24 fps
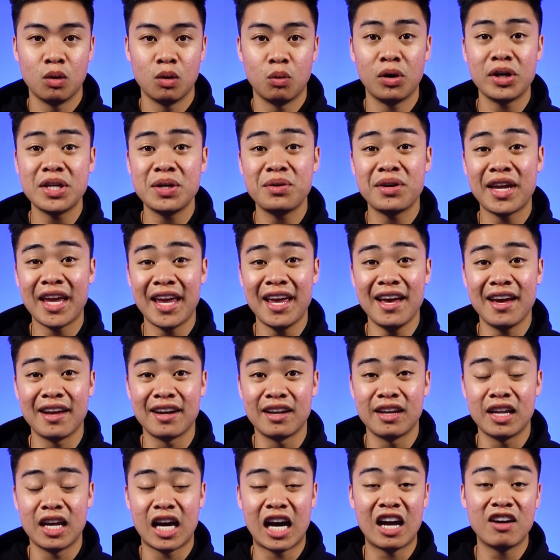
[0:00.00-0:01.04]
Well, you
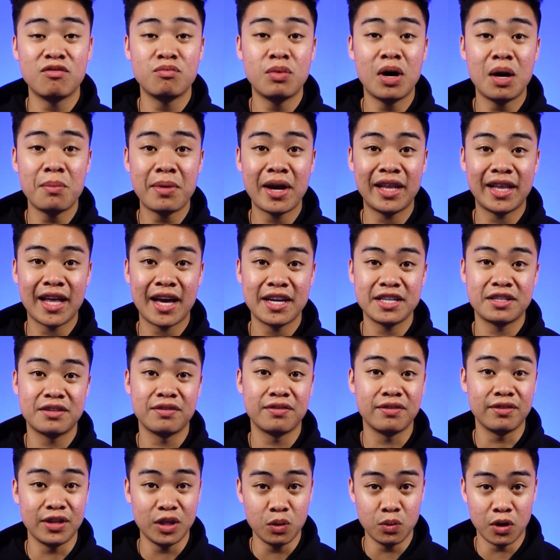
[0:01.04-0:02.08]
can. I've bought my last
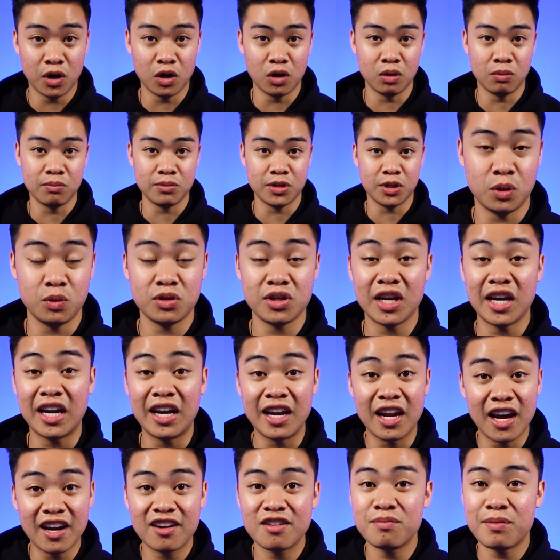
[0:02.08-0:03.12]
few homes
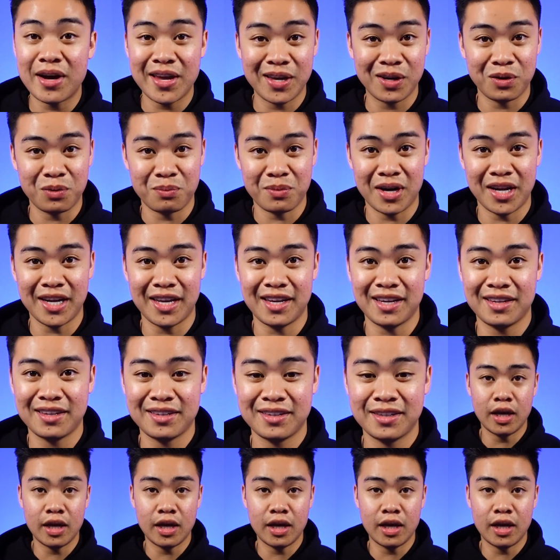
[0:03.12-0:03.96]
using none of my own money.